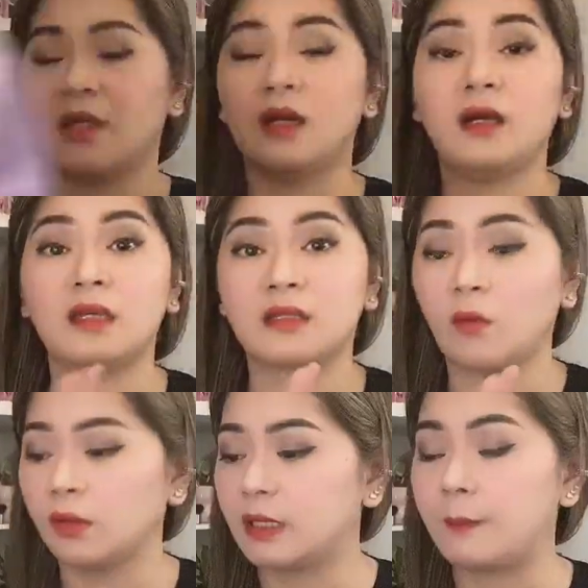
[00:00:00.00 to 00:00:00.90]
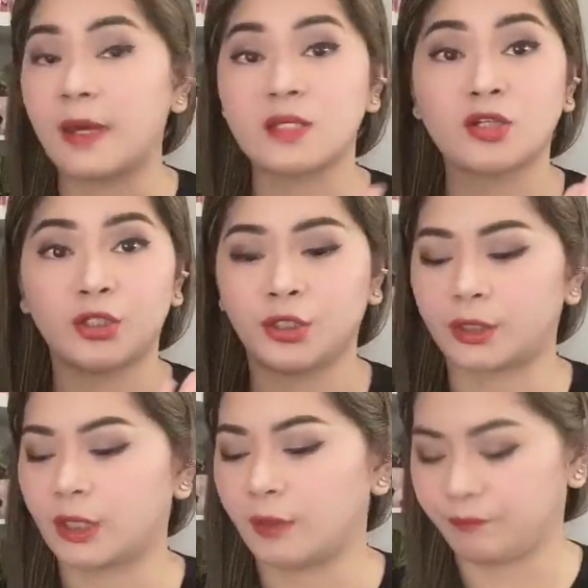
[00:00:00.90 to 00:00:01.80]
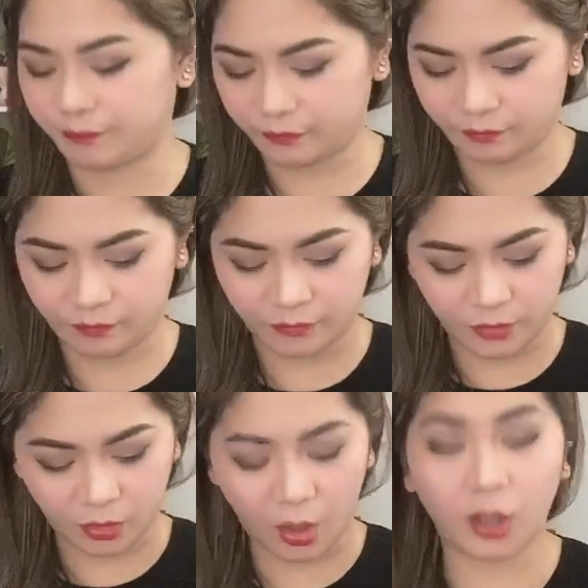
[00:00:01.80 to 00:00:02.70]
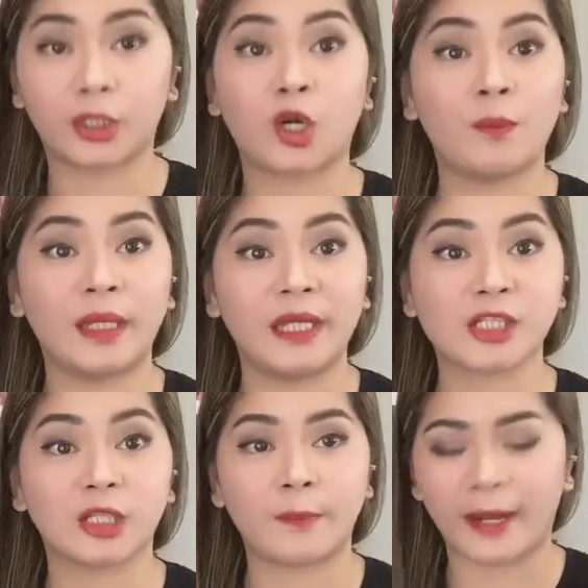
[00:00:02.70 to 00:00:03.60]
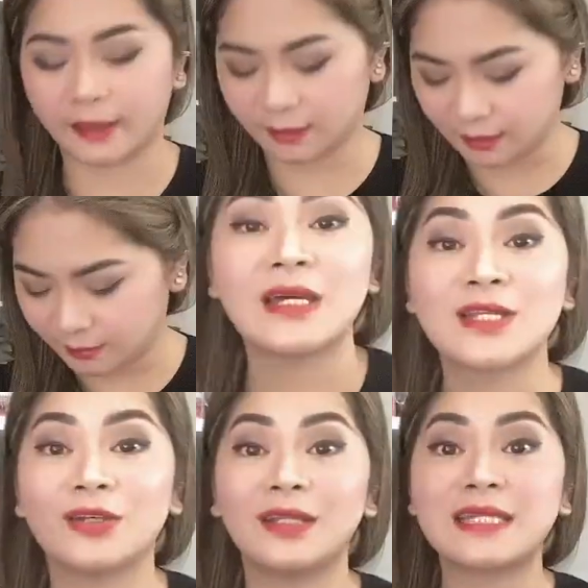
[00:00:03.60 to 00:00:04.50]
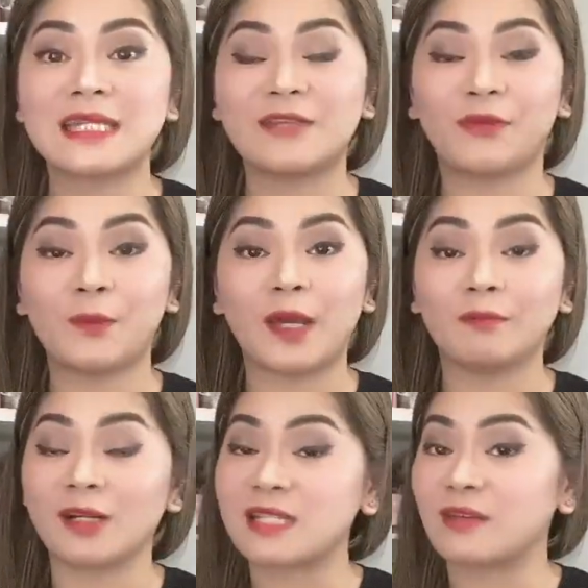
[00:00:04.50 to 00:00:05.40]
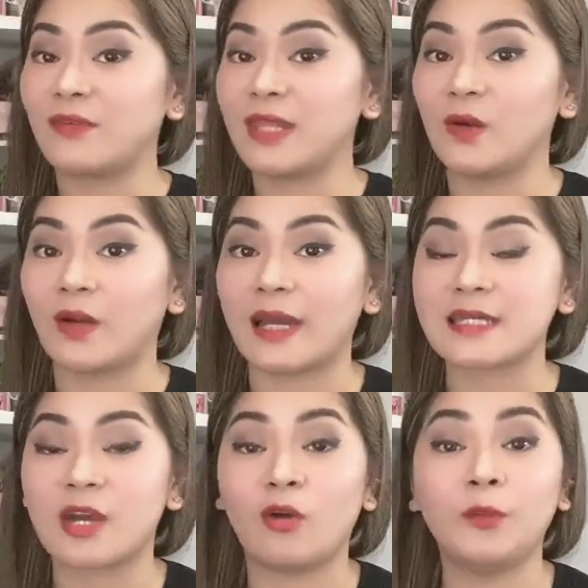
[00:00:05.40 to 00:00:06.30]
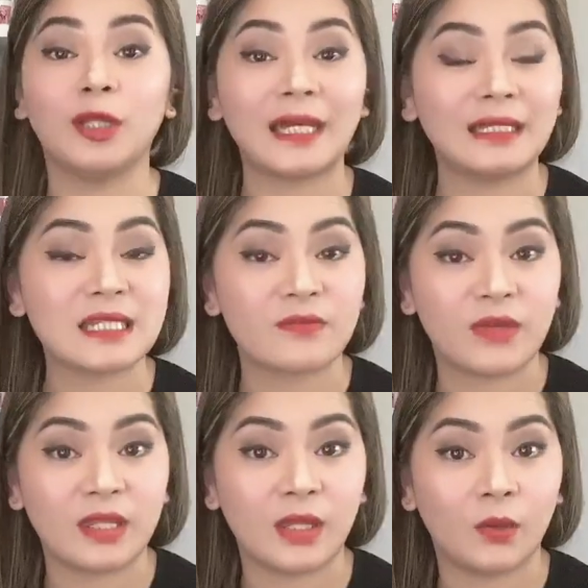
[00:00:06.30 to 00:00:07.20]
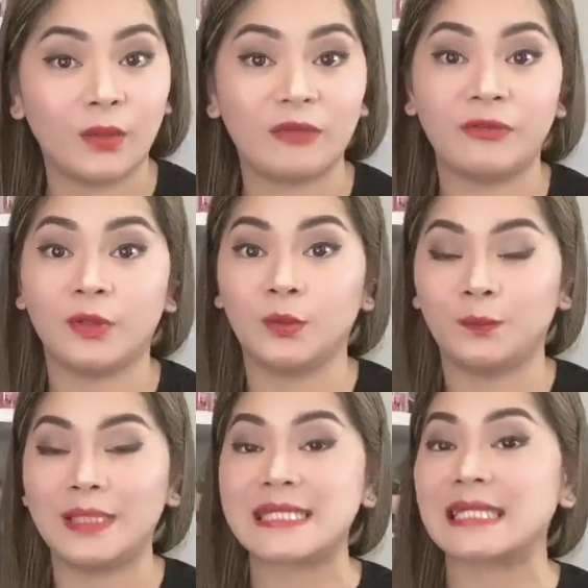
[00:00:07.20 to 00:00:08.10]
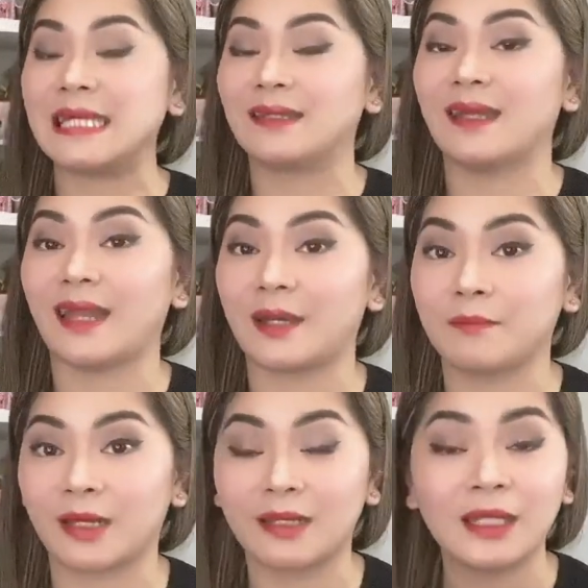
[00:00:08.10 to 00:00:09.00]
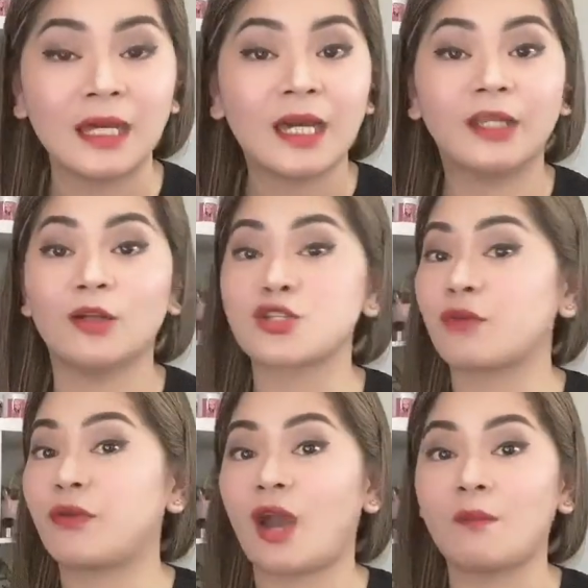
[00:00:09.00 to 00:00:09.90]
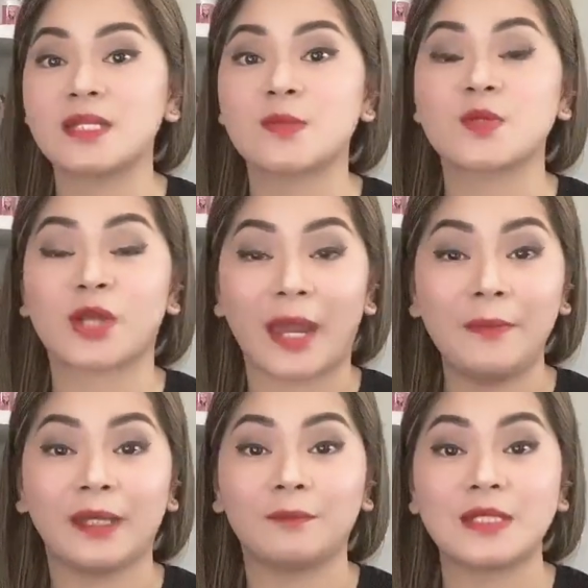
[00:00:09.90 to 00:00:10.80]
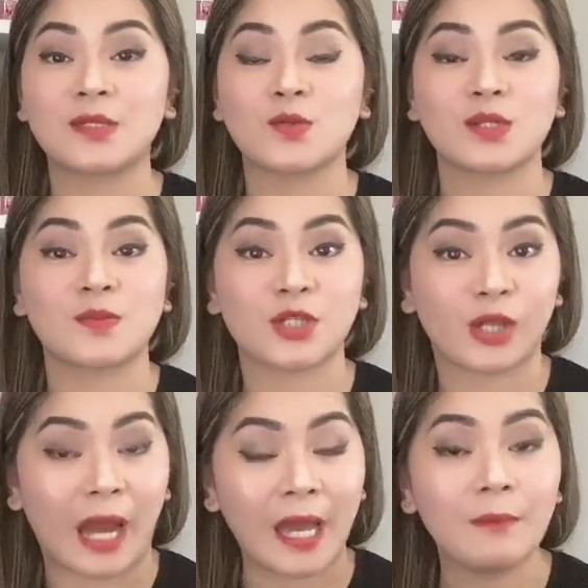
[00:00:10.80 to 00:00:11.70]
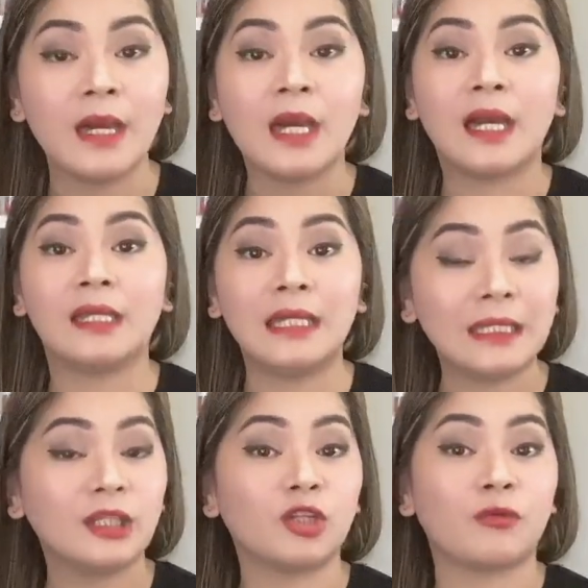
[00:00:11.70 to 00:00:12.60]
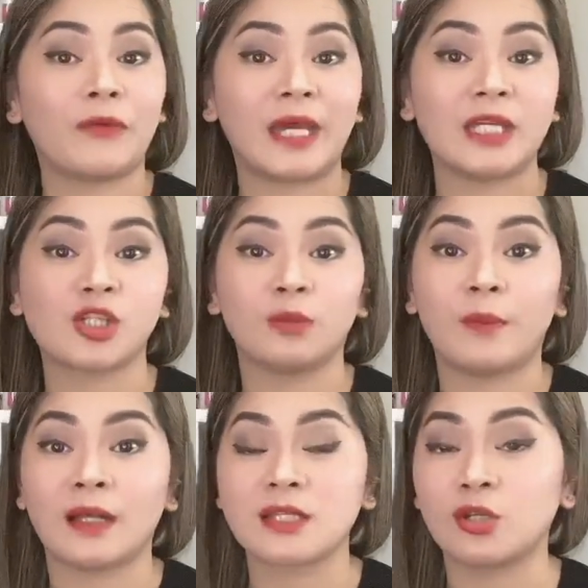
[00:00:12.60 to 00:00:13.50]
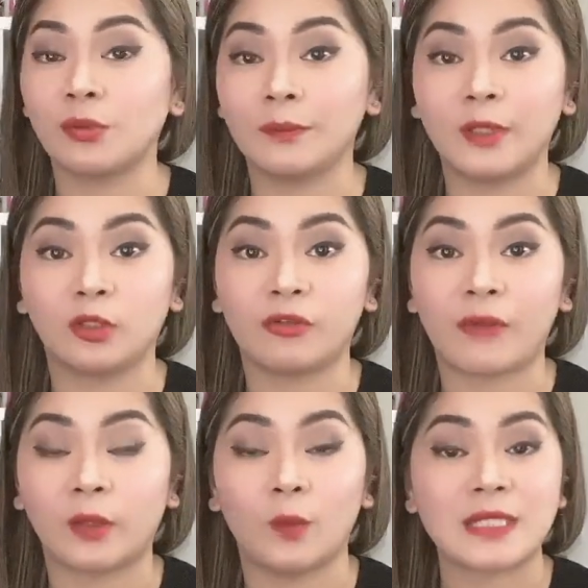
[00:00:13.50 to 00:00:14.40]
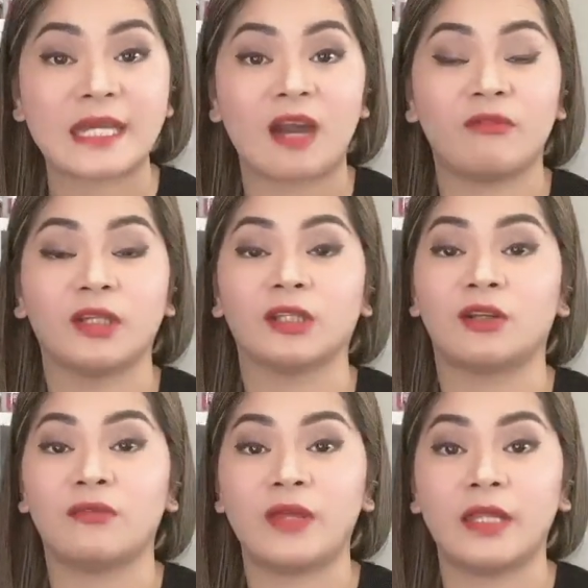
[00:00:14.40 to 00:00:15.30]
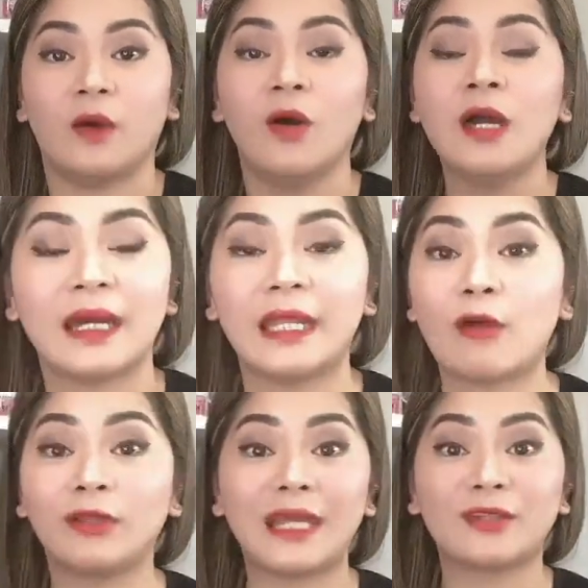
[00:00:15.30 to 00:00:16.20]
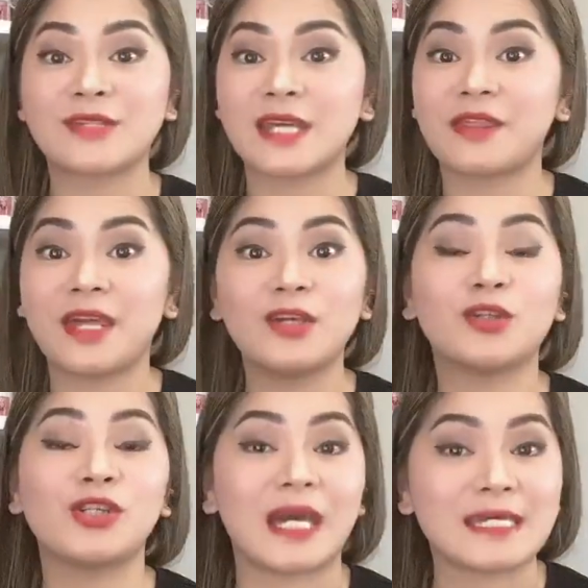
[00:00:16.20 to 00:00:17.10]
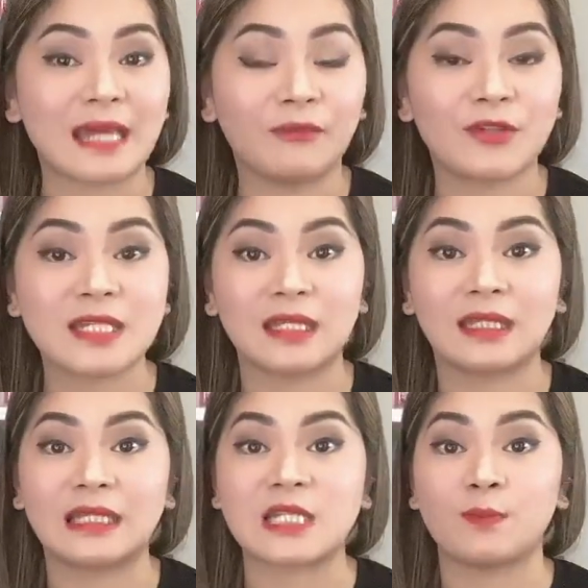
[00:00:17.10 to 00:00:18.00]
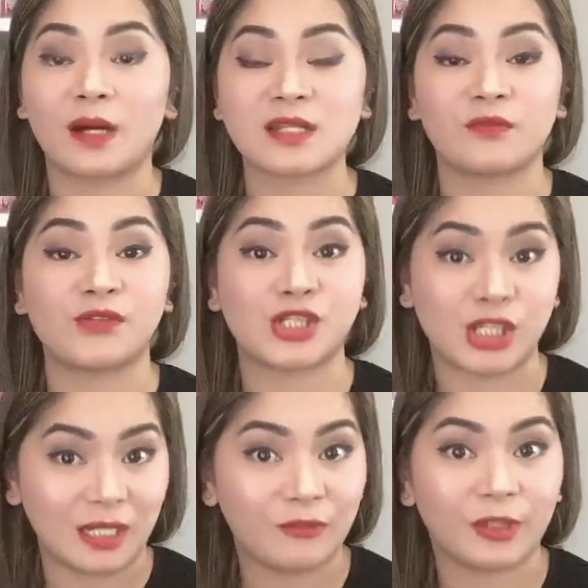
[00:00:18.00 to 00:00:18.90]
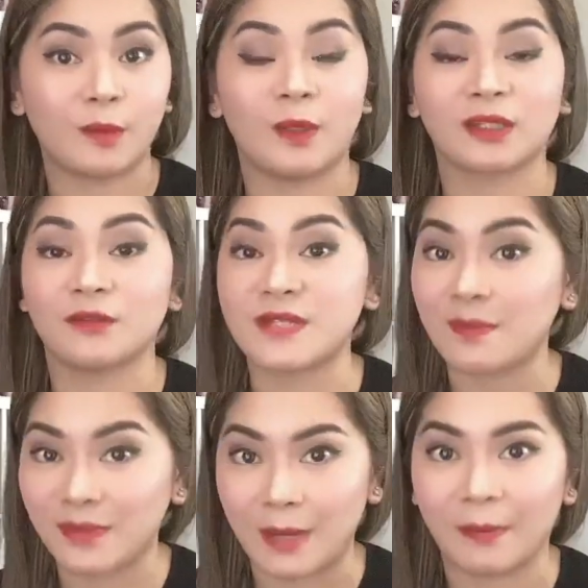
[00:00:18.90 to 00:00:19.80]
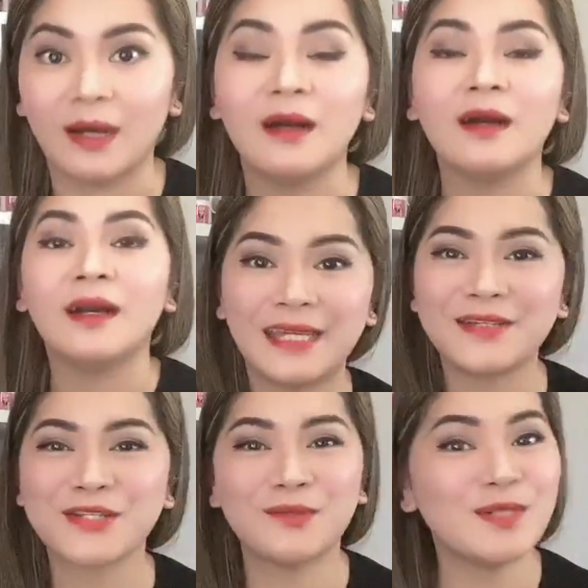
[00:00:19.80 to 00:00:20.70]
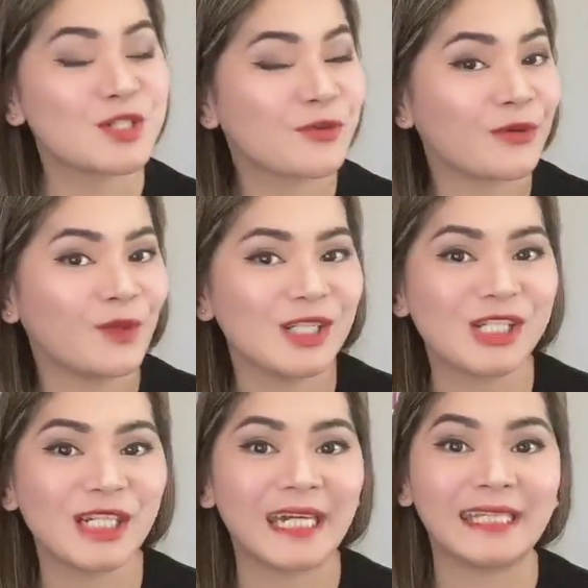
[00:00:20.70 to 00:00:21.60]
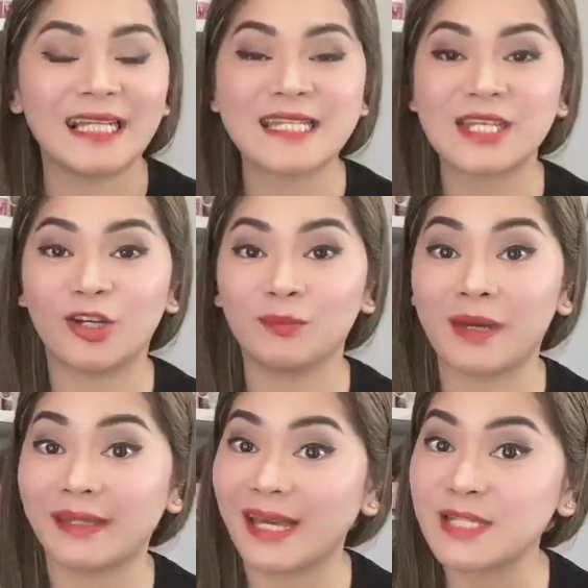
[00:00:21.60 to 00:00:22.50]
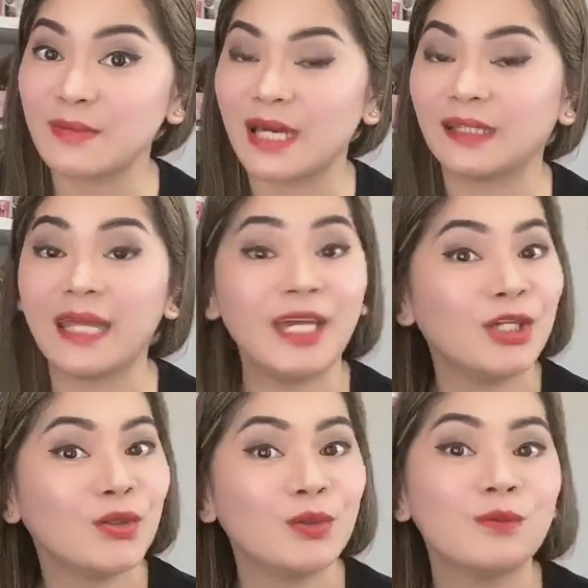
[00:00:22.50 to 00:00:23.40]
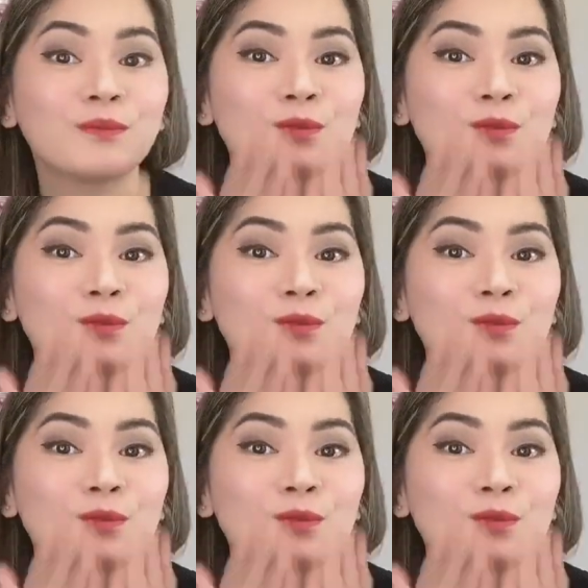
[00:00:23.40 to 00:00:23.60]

It only depends on your color combination, apparently. So that's it for my unboxing video, guys. I hope you like this video. If you do, please click the like button. And also, if you haven't subscribed yet, please do subscribe and hit the notification bell so you will be notified once I have another video. And I would like to say thank you to Yesstyle for sending this box of Chic for the month of September. Thank you so much for watching, and I'll see you on my next vlog. Thank you.